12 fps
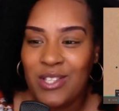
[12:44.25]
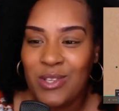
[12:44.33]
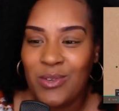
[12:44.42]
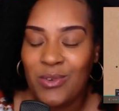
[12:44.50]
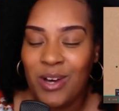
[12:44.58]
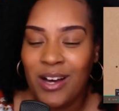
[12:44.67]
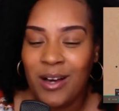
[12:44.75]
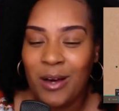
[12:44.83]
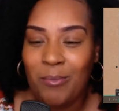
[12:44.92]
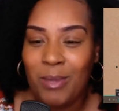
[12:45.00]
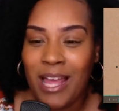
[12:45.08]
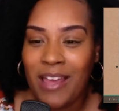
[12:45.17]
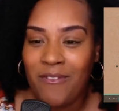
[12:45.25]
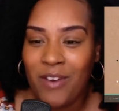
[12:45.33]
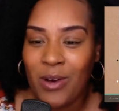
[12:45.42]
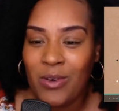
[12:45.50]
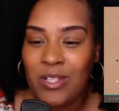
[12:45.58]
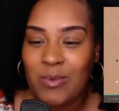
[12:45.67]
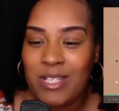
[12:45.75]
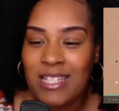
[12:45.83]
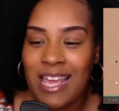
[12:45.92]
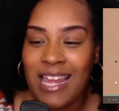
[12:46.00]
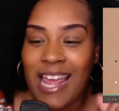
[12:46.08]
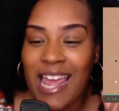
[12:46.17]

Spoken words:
to black folks was that